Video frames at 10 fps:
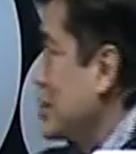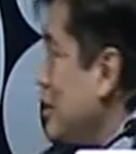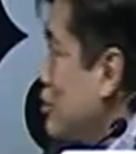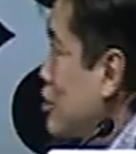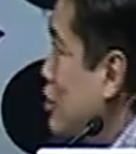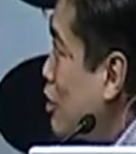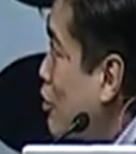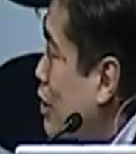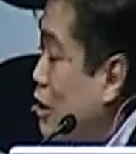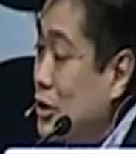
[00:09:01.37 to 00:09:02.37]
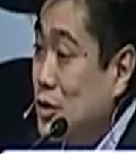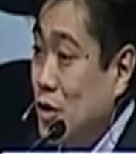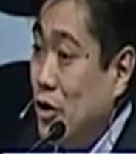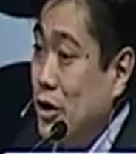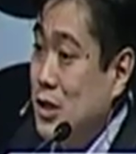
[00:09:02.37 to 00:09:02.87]
and you're lowering also the
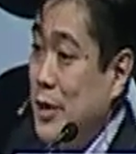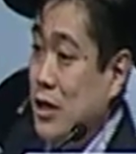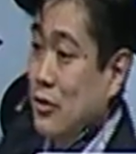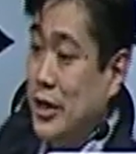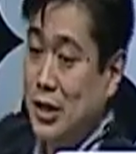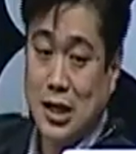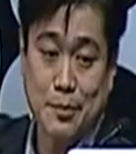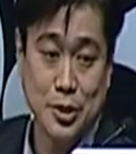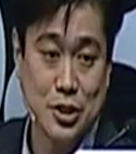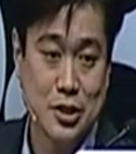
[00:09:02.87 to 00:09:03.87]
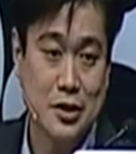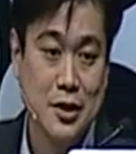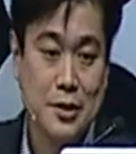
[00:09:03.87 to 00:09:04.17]
cost by creating competition.